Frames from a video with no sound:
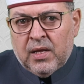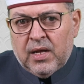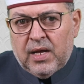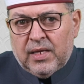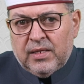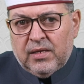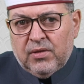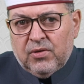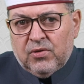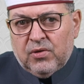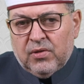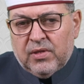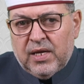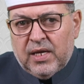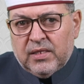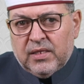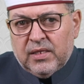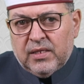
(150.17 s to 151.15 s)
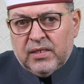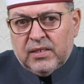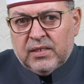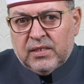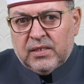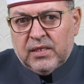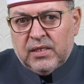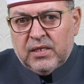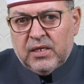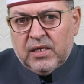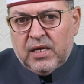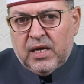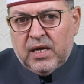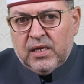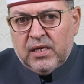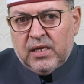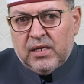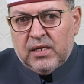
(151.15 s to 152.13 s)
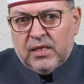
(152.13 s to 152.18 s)
Another, that is
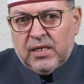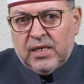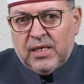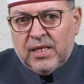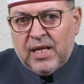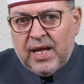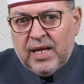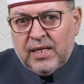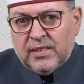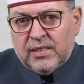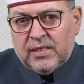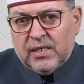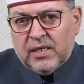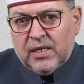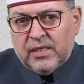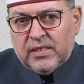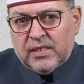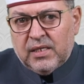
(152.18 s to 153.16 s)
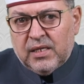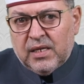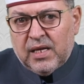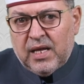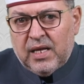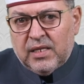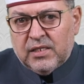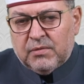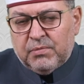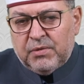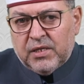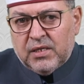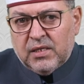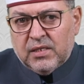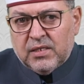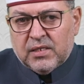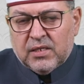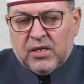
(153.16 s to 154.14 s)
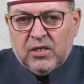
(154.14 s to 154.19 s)
enhancing listening and
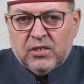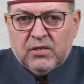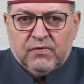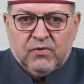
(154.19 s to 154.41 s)
speaking skills.